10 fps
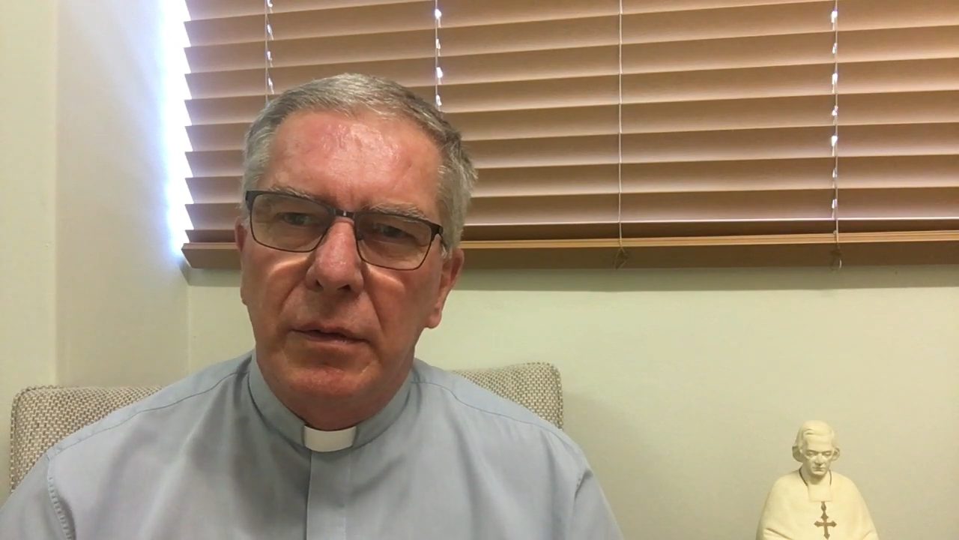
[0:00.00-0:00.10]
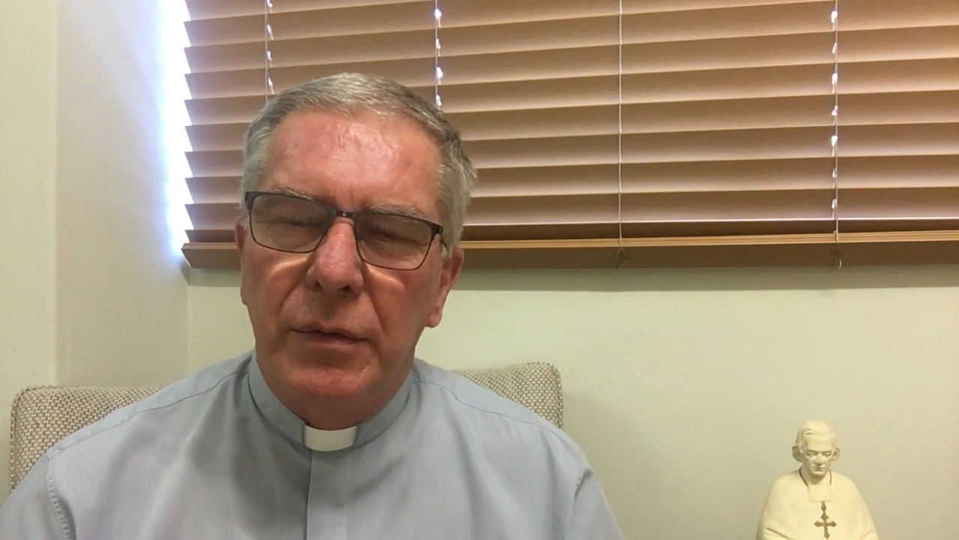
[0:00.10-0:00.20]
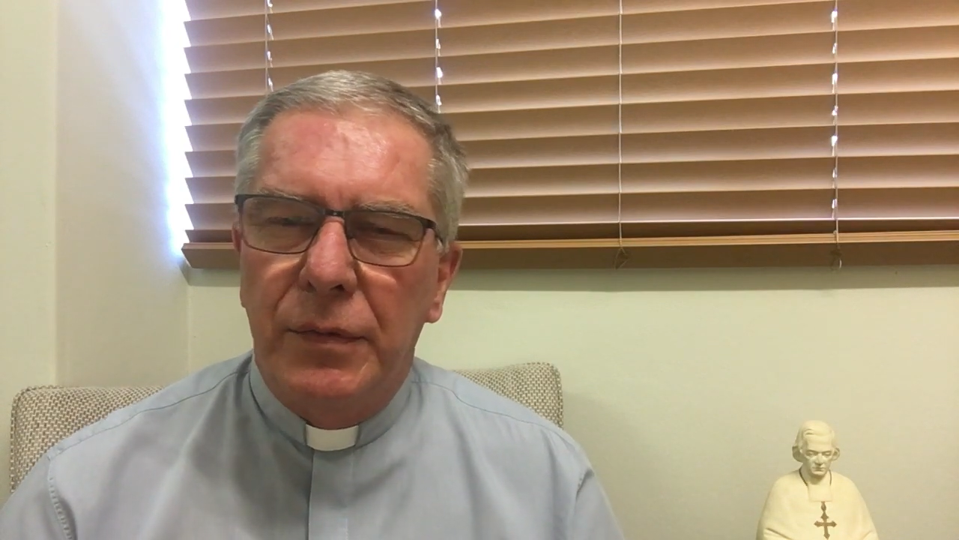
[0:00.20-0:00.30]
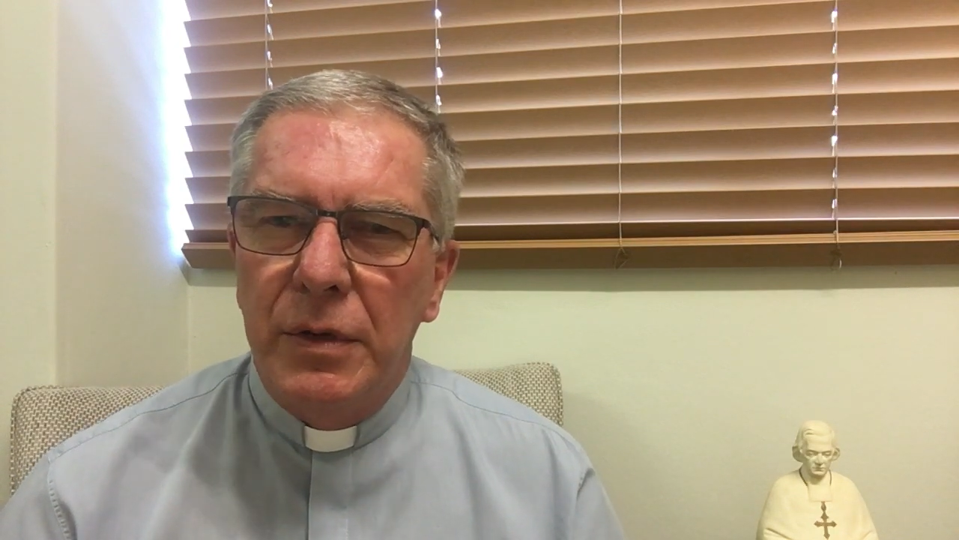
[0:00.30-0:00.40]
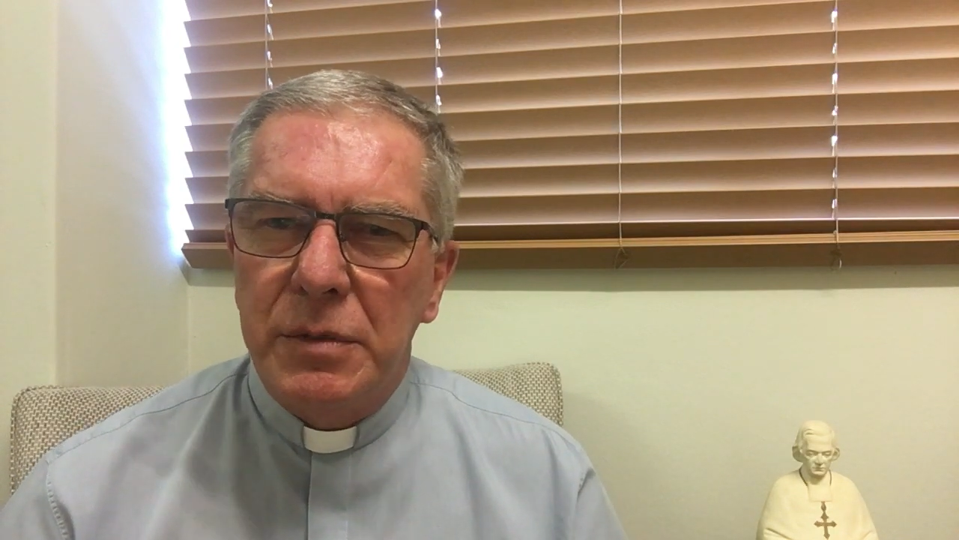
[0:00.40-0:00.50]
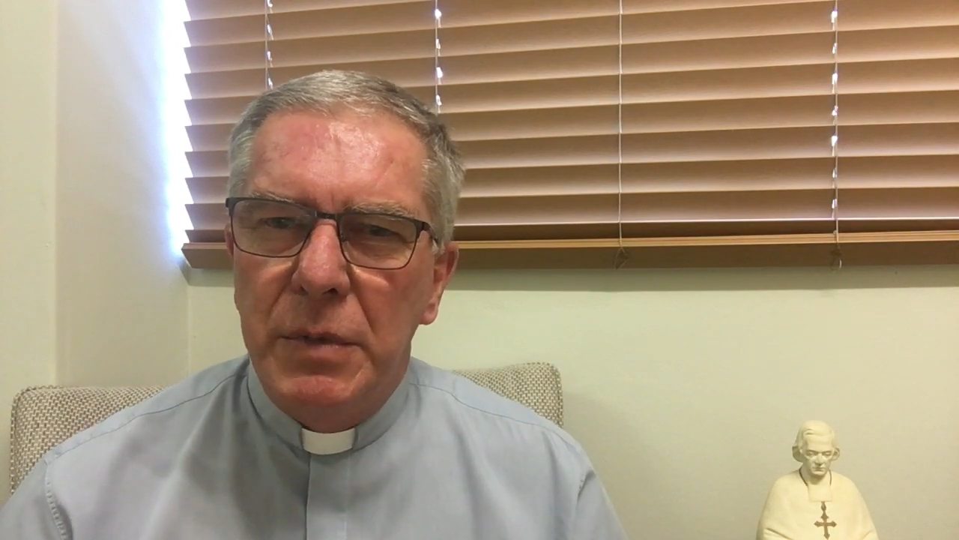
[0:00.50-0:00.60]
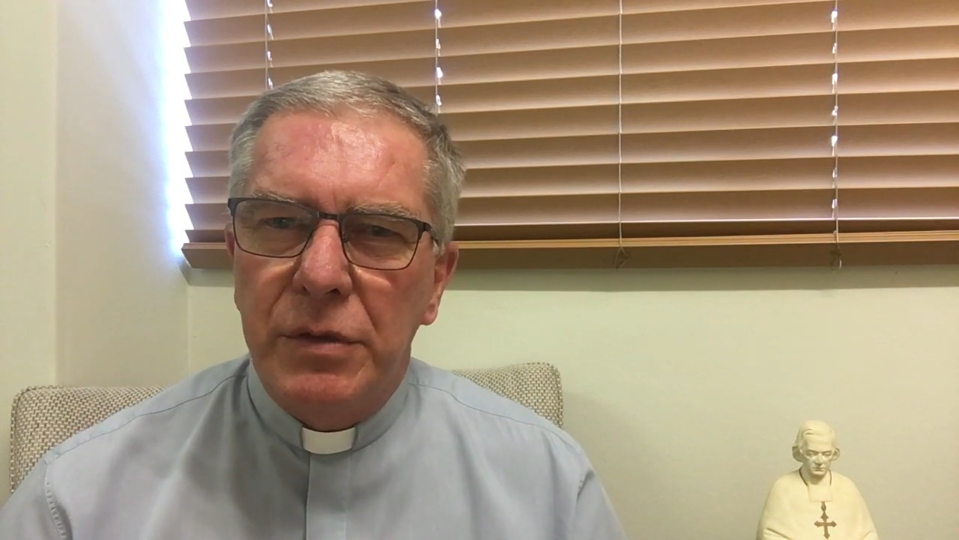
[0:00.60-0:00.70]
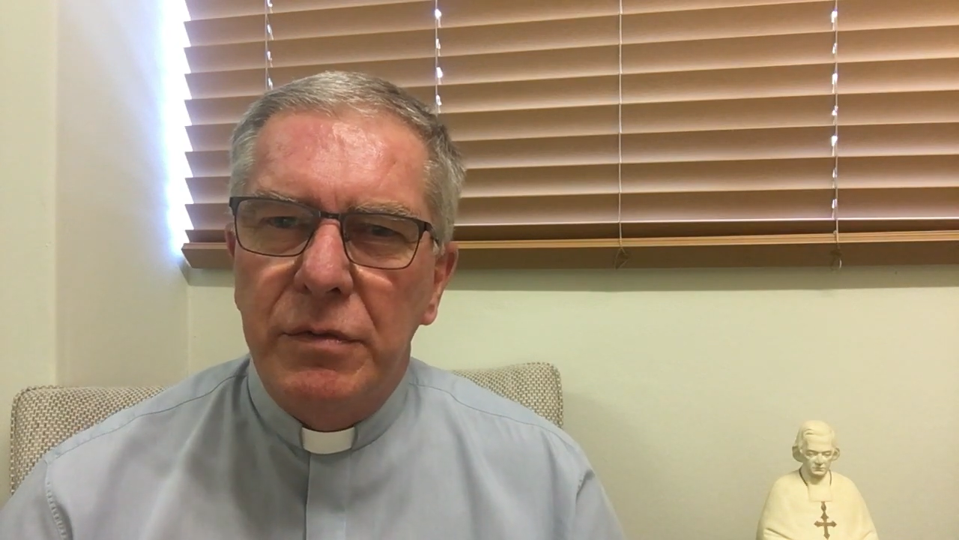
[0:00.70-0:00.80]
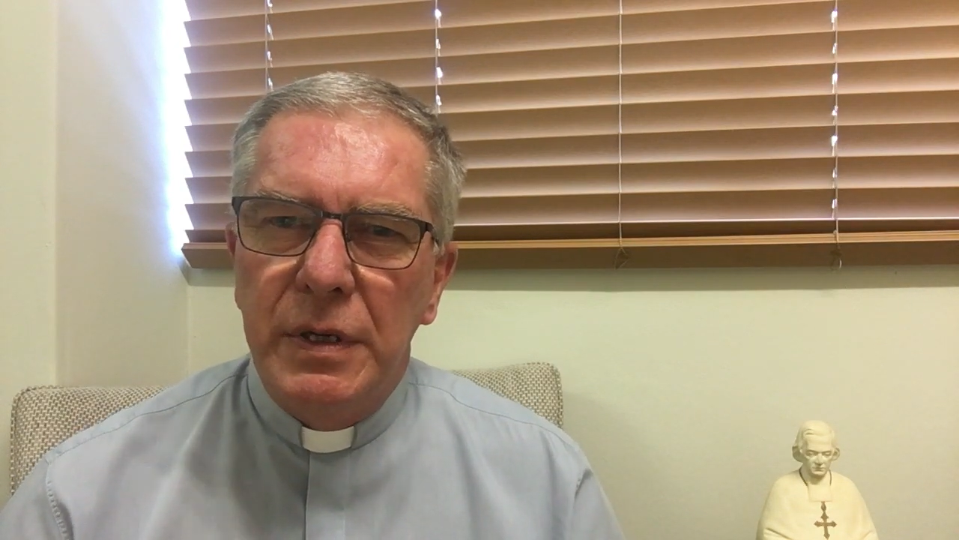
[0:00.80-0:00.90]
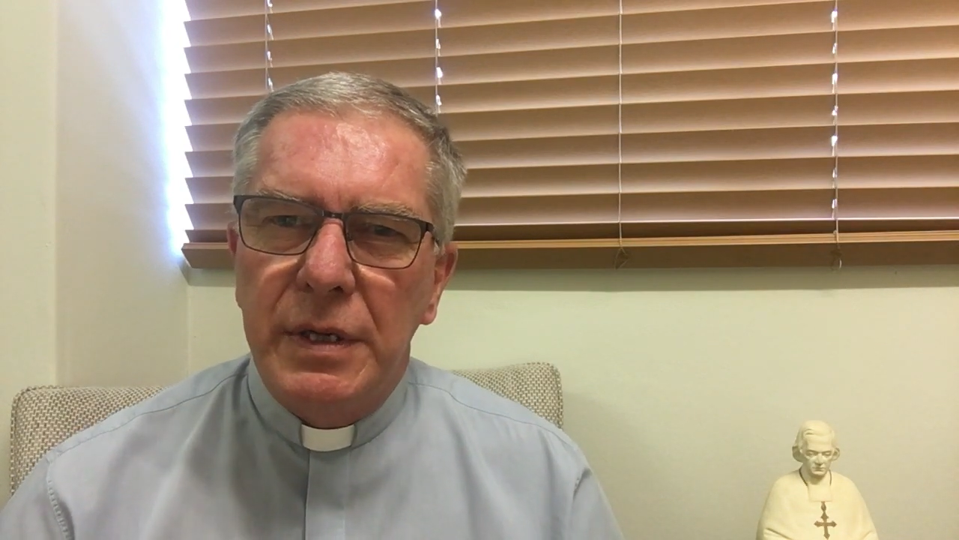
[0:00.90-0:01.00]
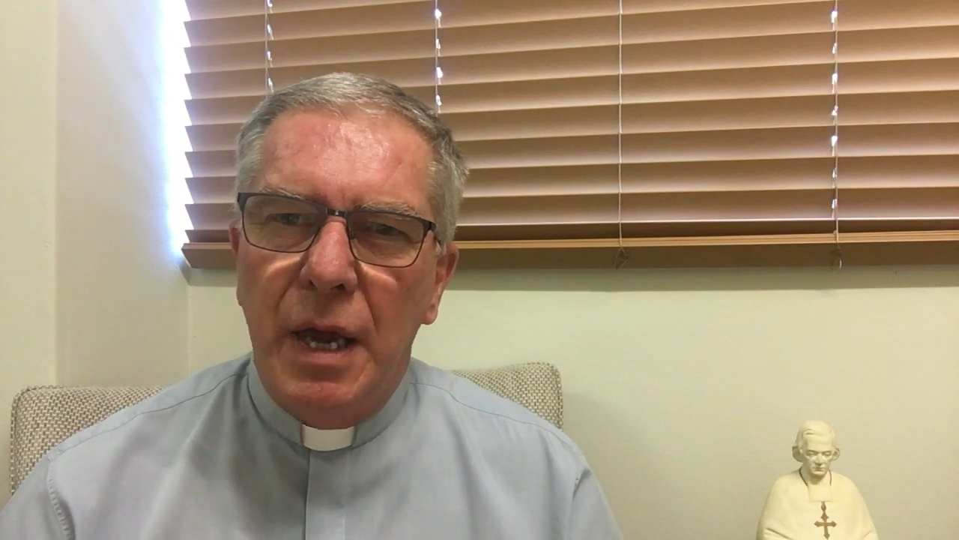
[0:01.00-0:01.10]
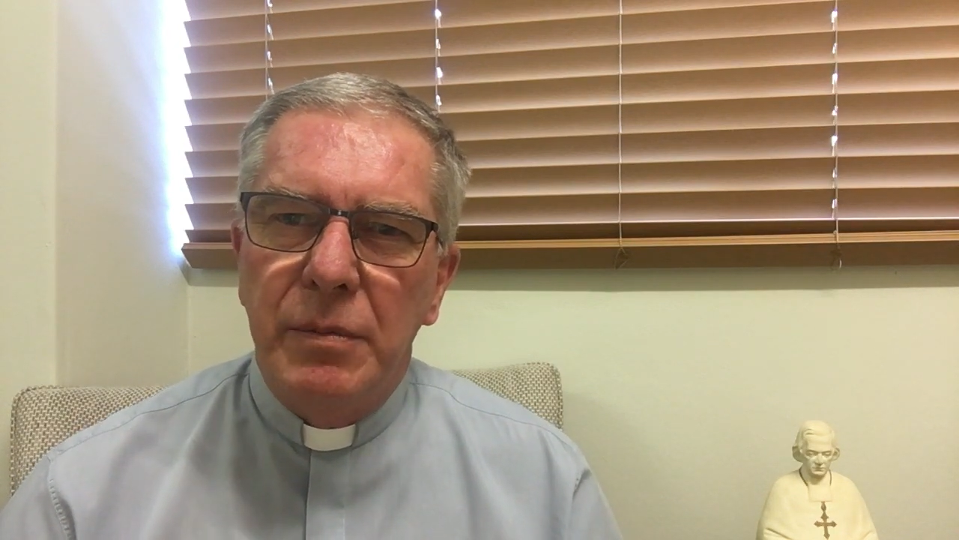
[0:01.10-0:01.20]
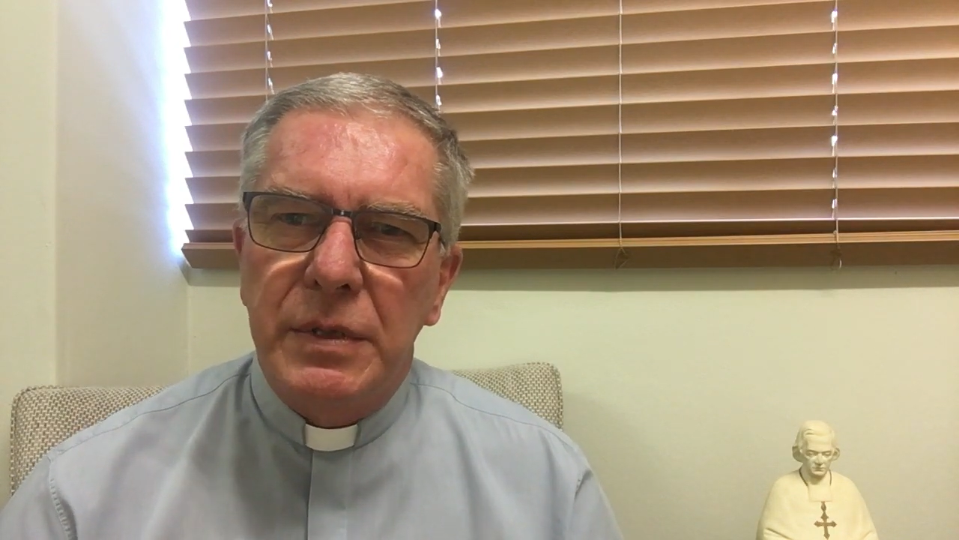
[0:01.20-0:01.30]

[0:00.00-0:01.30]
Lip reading: The first missionaries came